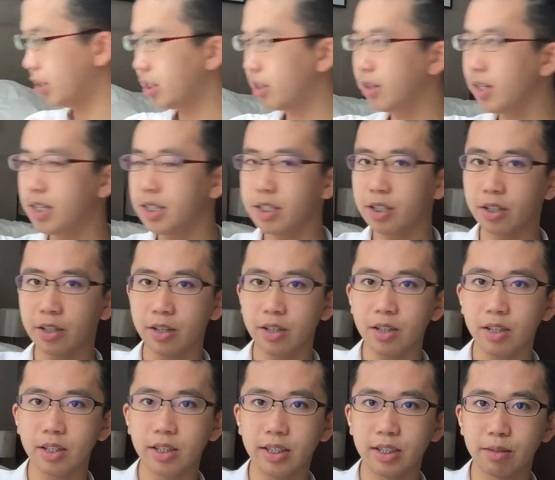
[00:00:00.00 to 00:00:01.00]
glass
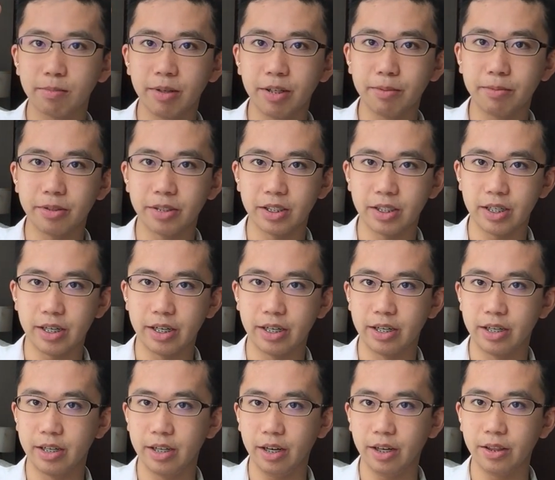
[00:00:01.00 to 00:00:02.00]
here is minimal design.
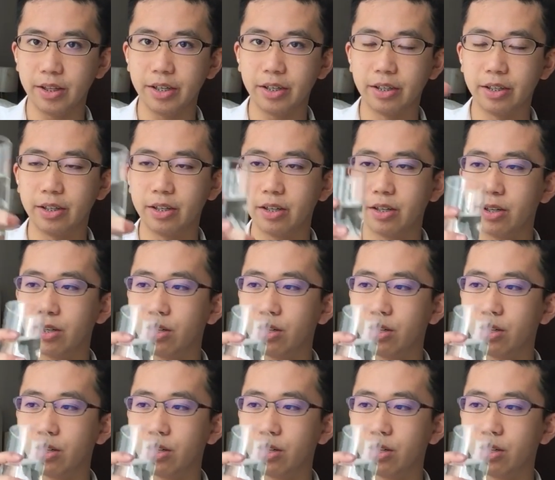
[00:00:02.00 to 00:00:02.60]
I like it.